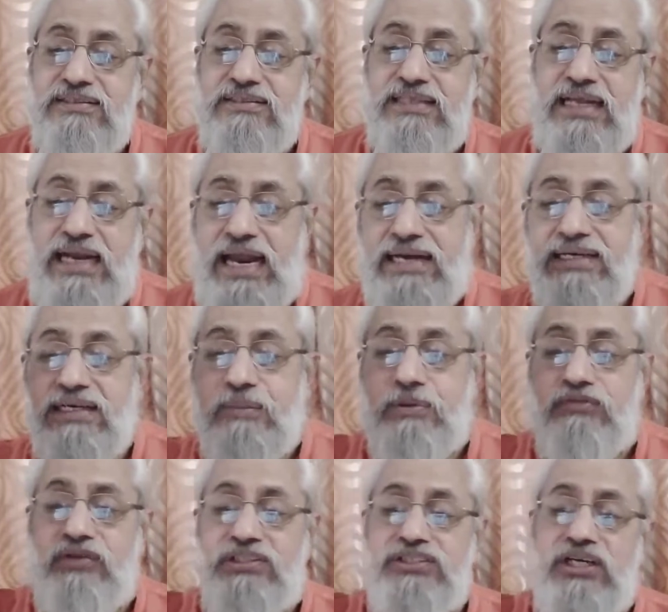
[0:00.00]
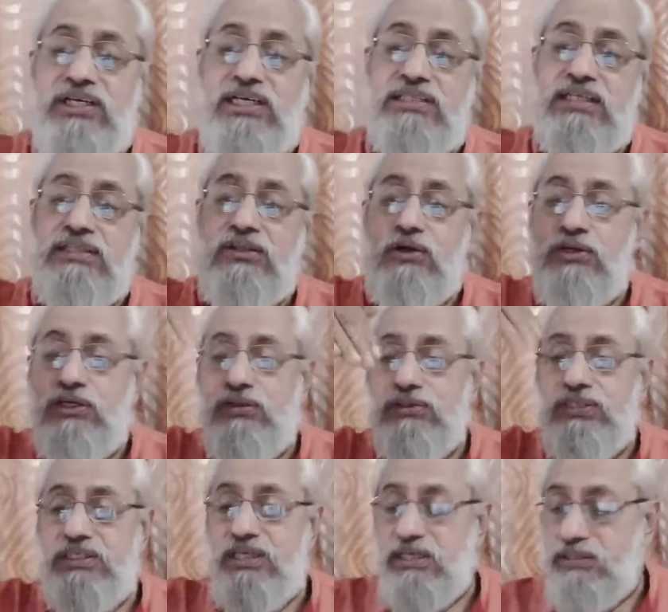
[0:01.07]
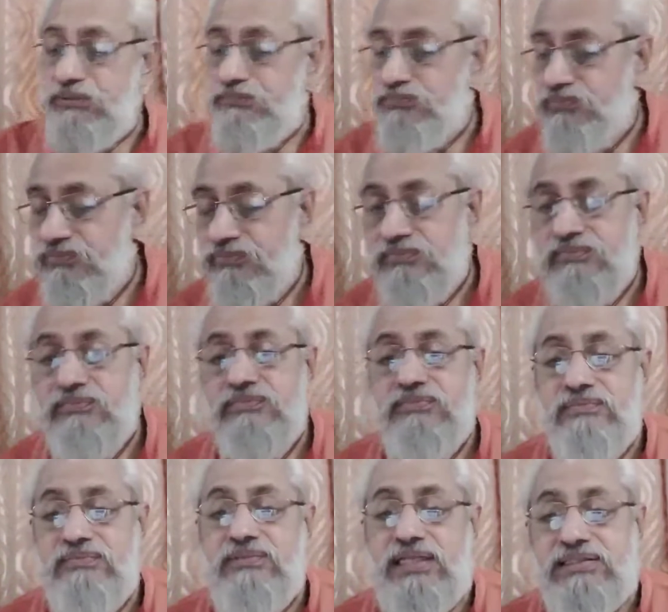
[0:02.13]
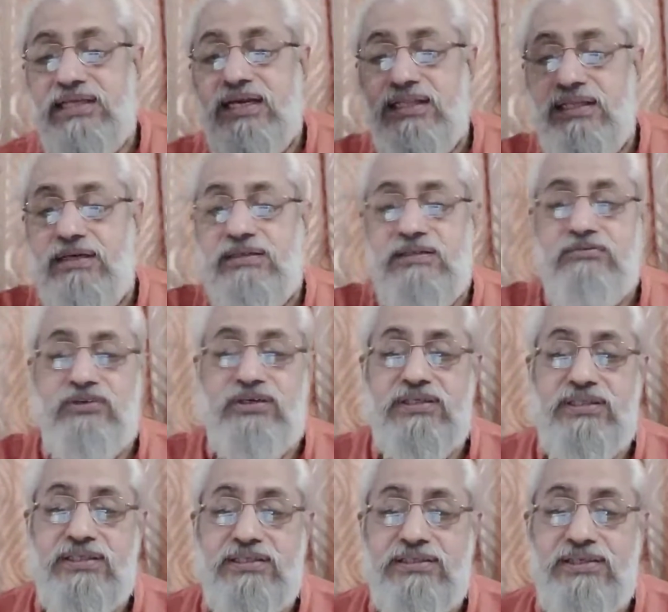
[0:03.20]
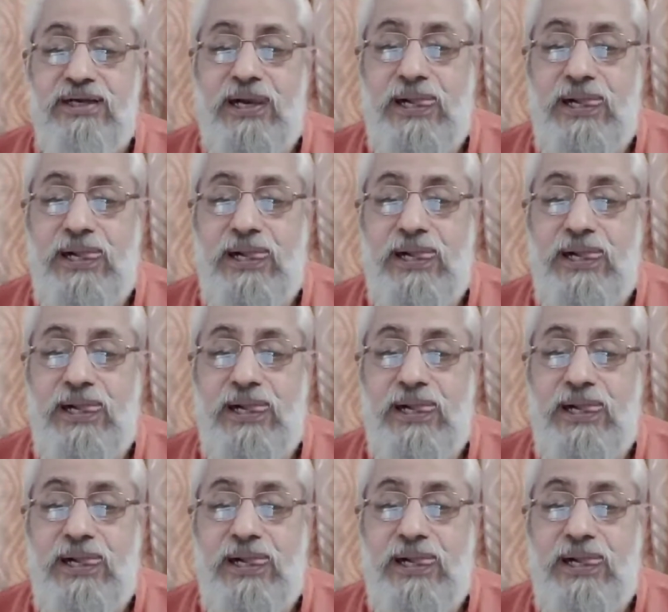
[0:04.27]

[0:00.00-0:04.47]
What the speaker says: They landed up in West Indies and thought it was India. That's another different thing.